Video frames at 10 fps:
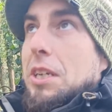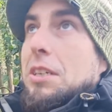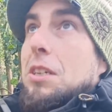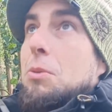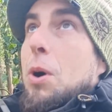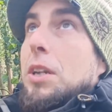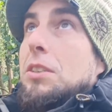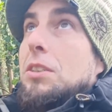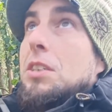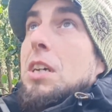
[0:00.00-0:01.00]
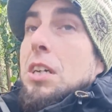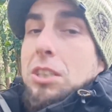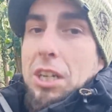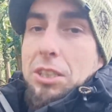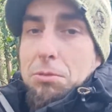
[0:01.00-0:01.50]
ones just
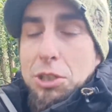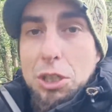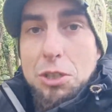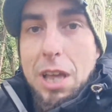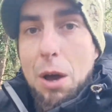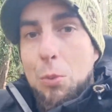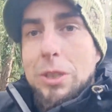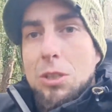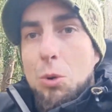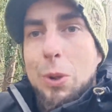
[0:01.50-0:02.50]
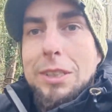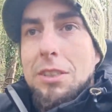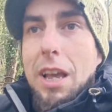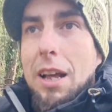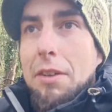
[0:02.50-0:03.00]
to reduce that winter wind sail
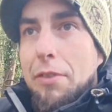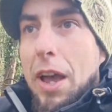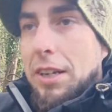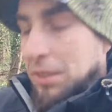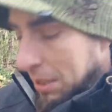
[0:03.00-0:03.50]
effect,